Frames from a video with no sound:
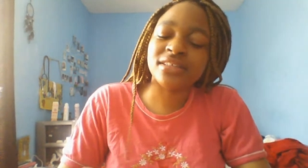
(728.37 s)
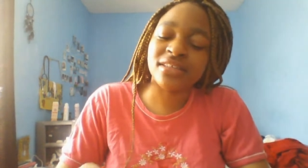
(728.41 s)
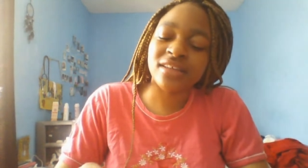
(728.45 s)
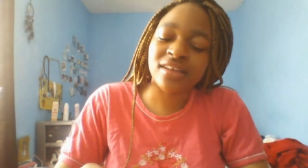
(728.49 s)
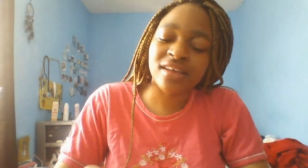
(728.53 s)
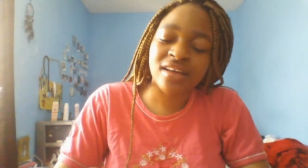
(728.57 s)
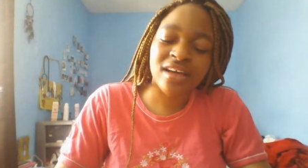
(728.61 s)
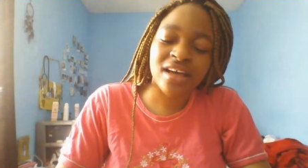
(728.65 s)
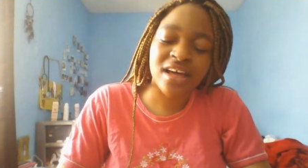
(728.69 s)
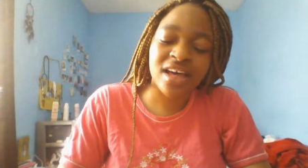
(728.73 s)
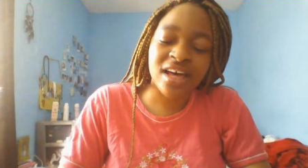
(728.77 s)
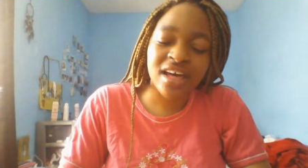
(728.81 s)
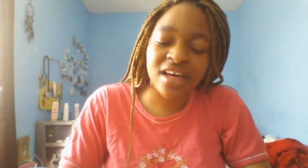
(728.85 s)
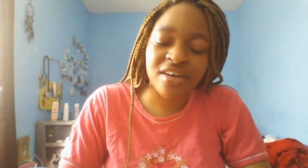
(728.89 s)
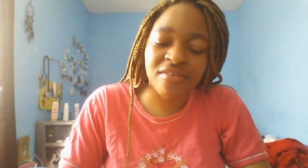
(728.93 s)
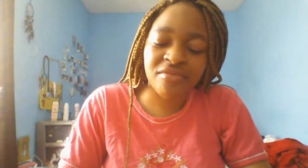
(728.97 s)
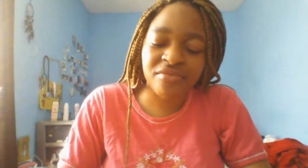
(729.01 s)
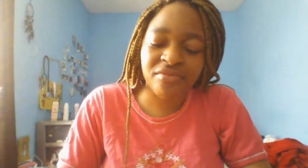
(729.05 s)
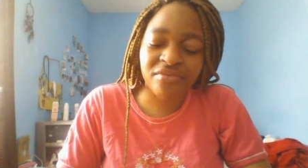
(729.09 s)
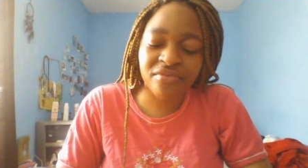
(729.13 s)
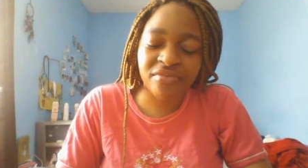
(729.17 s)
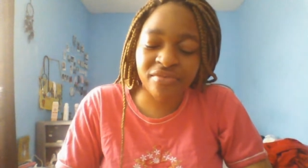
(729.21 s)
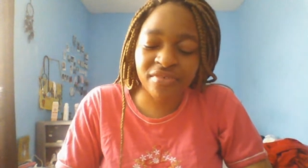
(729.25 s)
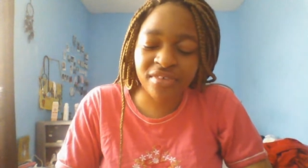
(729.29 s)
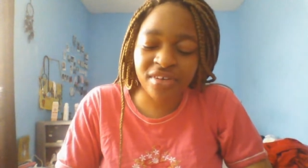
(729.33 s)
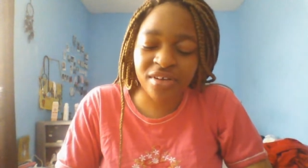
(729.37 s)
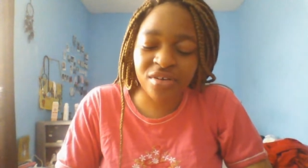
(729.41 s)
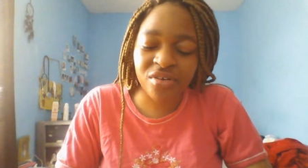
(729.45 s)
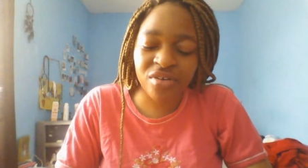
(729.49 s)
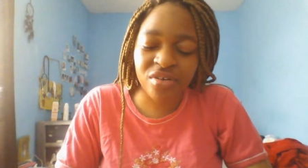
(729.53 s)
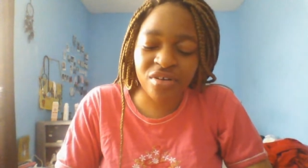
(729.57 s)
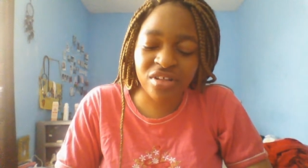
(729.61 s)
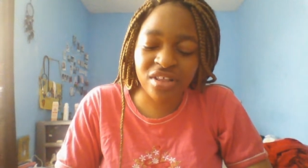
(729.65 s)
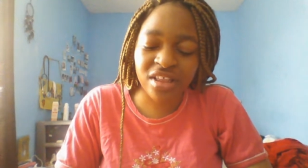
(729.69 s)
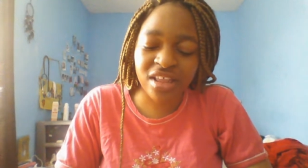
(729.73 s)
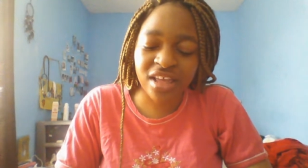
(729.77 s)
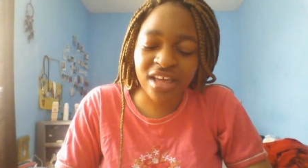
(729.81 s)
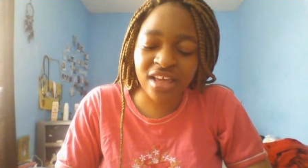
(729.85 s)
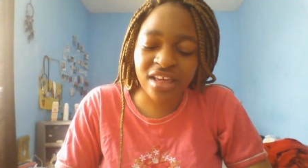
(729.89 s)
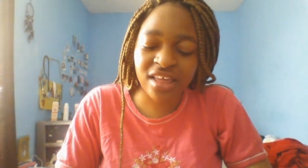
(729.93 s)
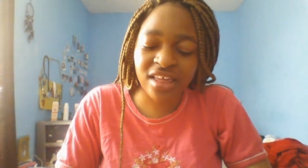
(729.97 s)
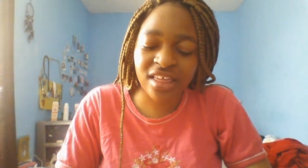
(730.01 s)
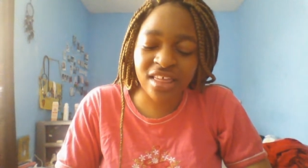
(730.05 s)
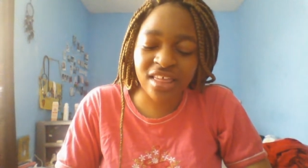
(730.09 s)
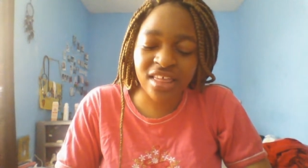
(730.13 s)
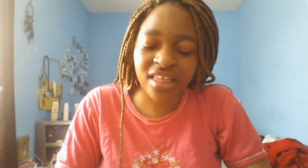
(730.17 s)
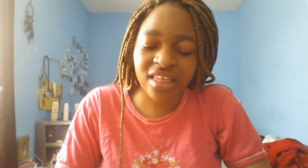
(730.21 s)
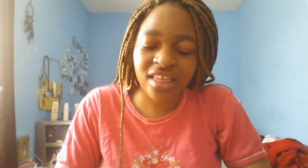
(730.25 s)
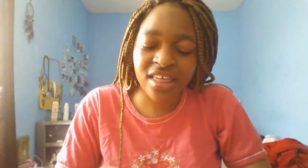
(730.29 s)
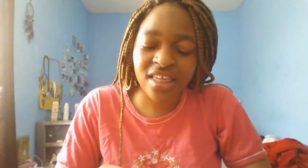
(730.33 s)
I have got like
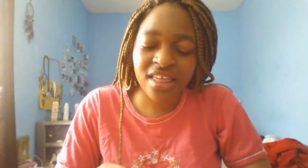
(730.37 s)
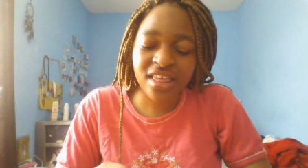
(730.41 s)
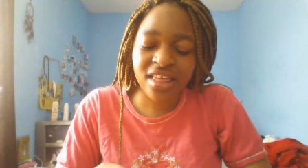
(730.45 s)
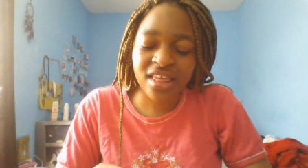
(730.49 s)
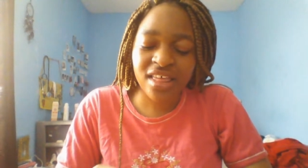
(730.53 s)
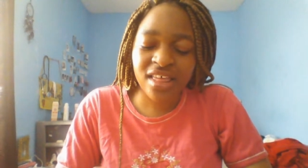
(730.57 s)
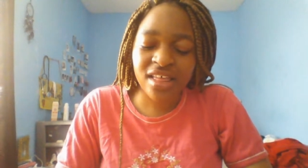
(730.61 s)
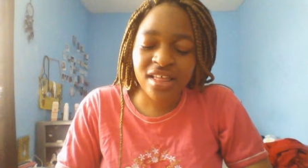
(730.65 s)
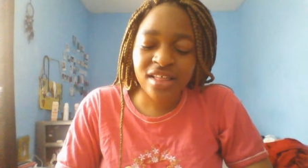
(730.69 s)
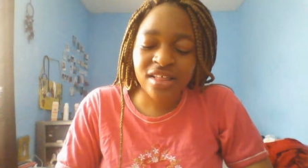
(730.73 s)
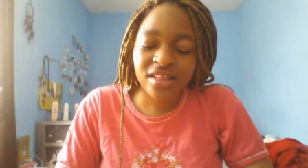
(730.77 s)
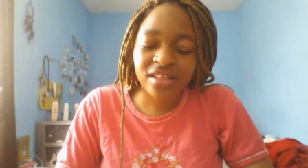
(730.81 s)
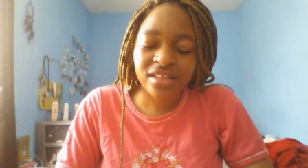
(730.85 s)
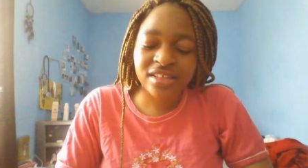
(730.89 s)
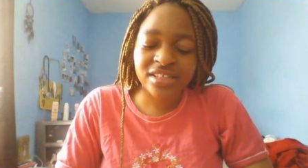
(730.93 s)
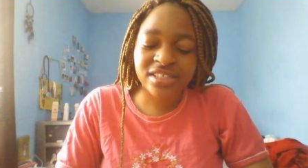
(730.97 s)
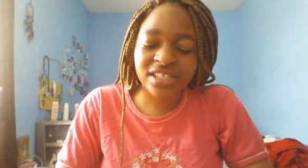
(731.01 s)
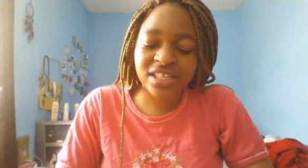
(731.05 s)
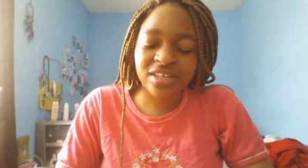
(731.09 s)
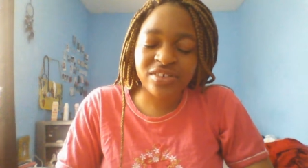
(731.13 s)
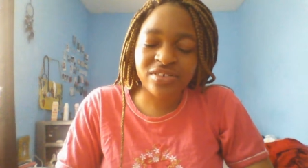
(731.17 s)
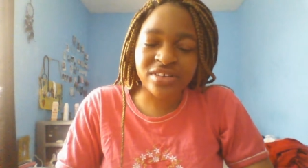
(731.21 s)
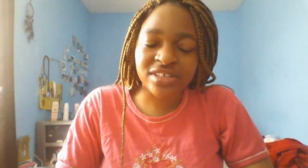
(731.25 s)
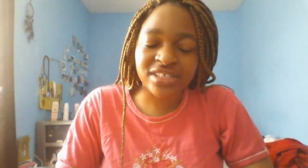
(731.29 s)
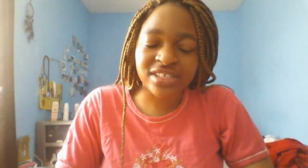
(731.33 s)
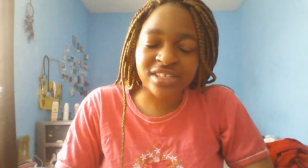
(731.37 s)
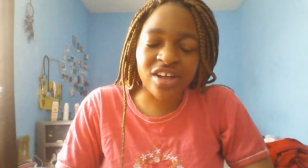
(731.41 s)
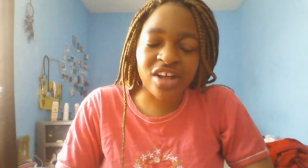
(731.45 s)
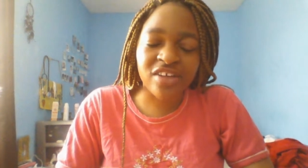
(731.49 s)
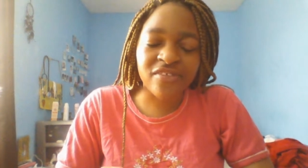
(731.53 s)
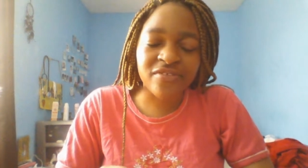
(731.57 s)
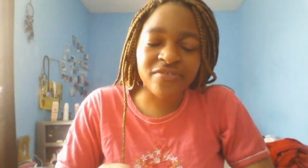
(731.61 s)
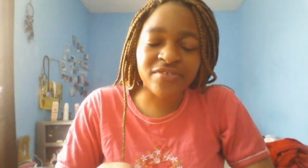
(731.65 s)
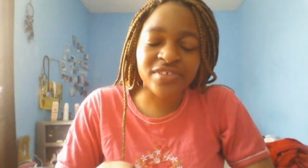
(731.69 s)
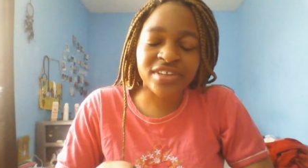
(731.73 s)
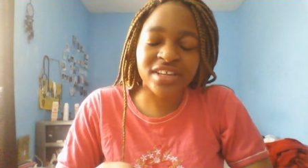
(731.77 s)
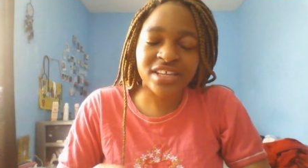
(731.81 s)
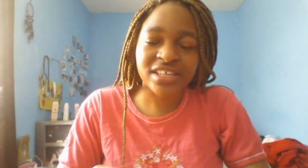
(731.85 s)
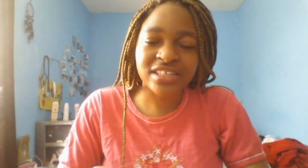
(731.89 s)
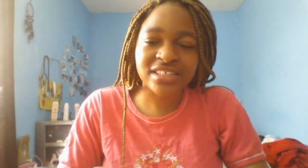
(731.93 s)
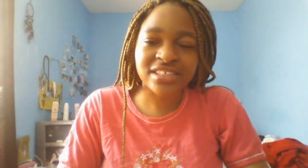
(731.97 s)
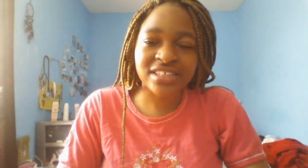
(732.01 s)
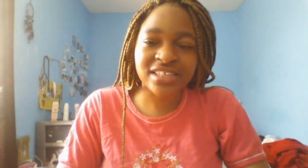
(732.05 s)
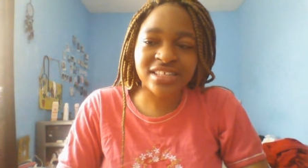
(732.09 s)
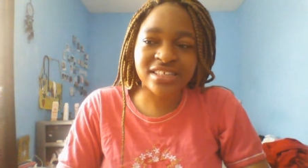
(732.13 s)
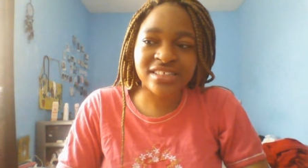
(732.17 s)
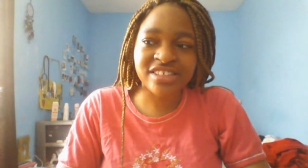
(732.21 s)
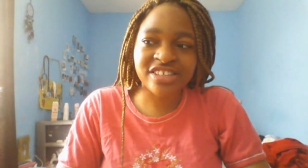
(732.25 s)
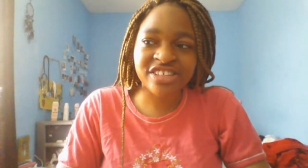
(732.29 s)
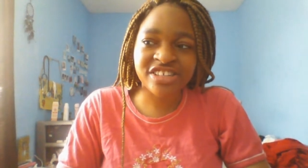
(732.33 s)
serious confidence
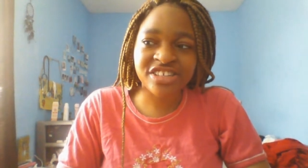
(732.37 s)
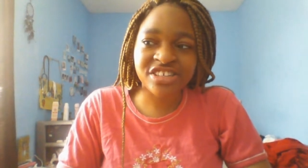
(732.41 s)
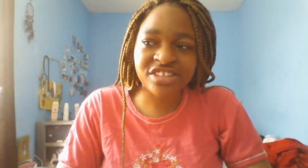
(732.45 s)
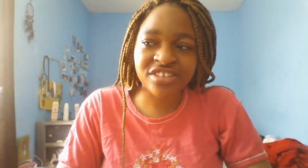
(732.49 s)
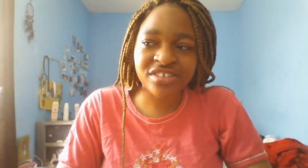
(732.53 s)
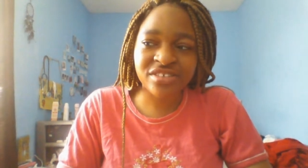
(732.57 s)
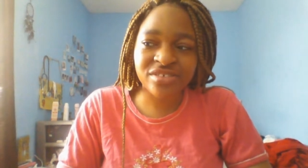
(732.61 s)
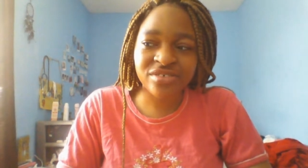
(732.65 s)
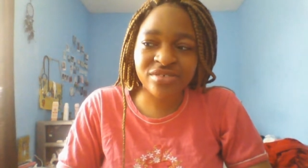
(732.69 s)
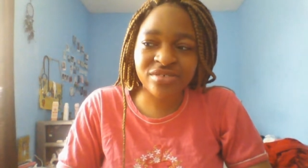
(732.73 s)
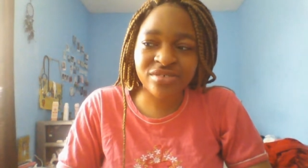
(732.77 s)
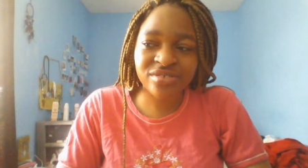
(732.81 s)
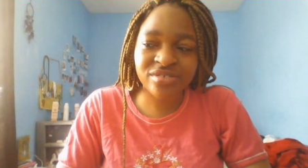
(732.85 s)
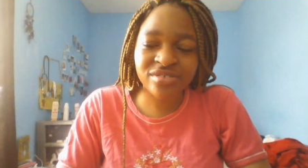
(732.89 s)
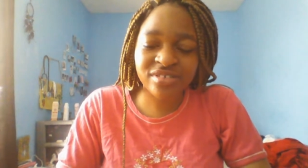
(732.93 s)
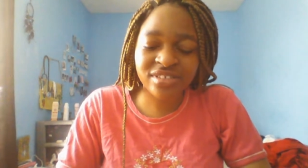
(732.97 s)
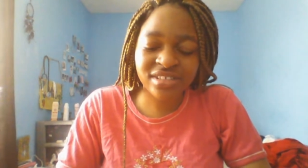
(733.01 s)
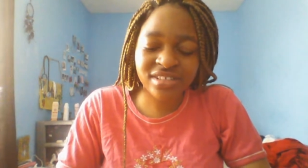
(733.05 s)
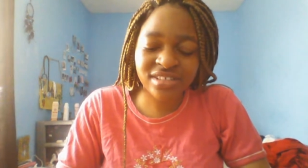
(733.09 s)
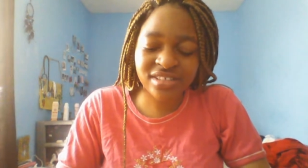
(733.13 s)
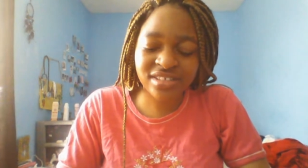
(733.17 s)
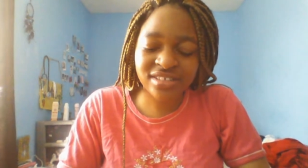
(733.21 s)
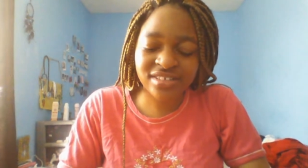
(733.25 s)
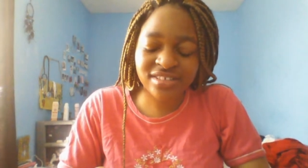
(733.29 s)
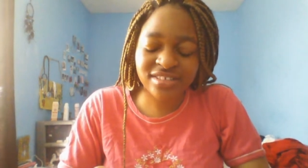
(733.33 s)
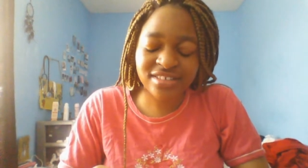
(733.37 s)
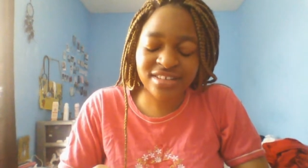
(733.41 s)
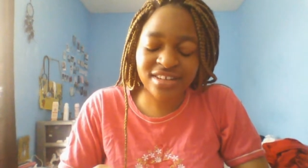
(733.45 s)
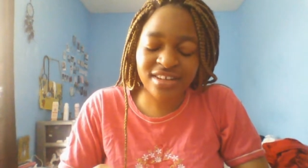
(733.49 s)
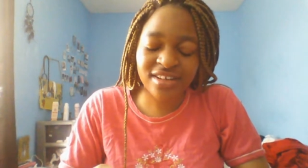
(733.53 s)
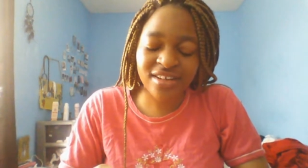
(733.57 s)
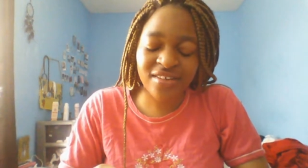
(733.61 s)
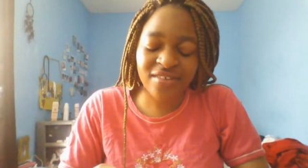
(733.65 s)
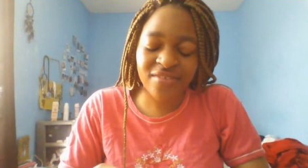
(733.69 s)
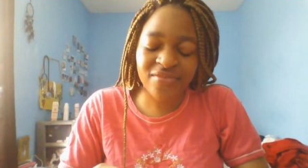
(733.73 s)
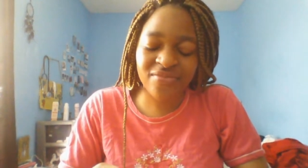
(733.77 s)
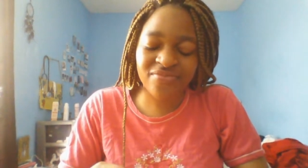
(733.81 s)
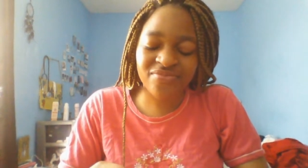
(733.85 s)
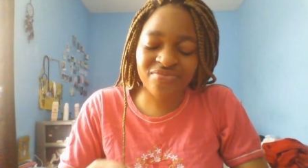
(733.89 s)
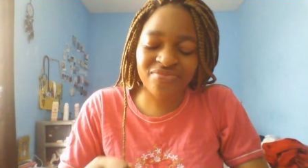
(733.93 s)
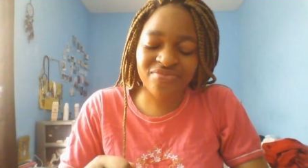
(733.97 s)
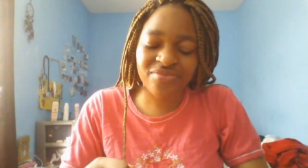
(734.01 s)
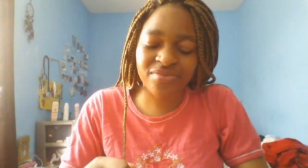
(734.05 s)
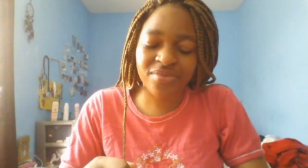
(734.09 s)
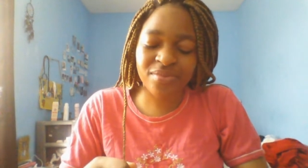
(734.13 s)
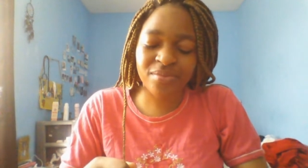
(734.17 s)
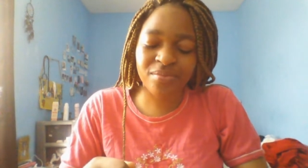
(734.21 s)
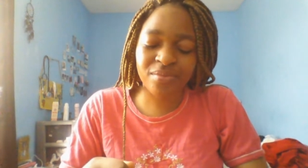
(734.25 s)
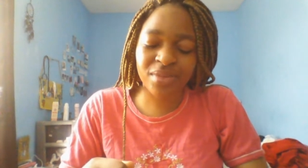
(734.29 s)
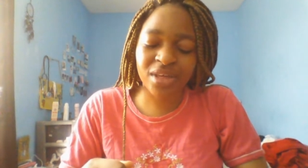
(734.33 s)
issues
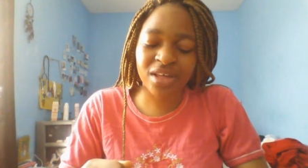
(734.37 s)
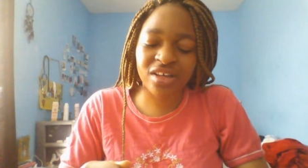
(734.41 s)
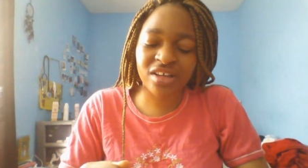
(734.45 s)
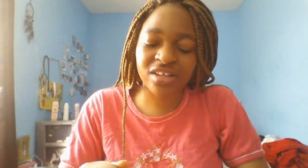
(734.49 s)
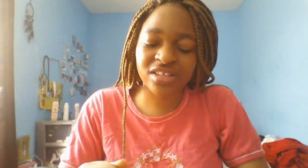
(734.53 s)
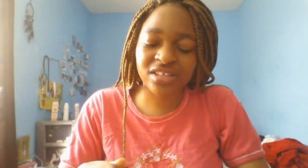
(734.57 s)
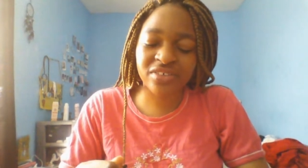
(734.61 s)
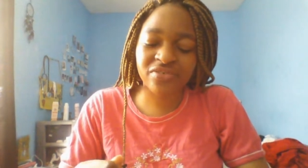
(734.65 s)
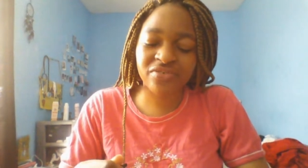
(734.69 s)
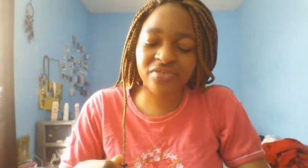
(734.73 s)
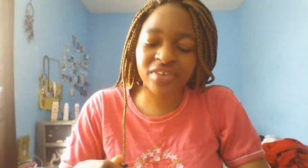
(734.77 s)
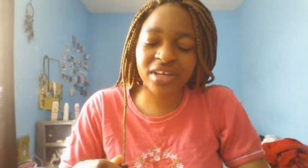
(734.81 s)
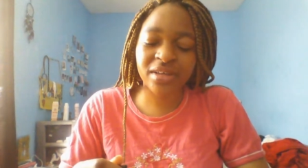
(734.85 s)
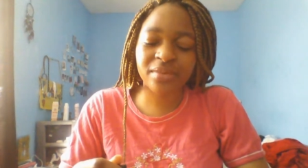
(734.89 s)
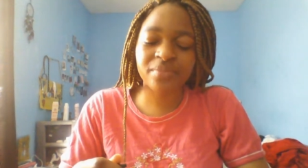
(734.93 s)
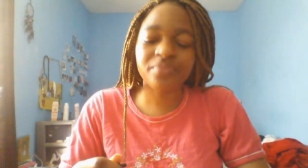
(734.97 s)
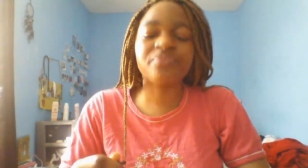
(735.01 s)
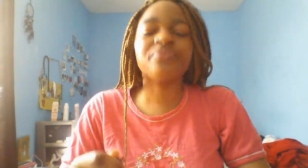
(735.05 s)
because of it.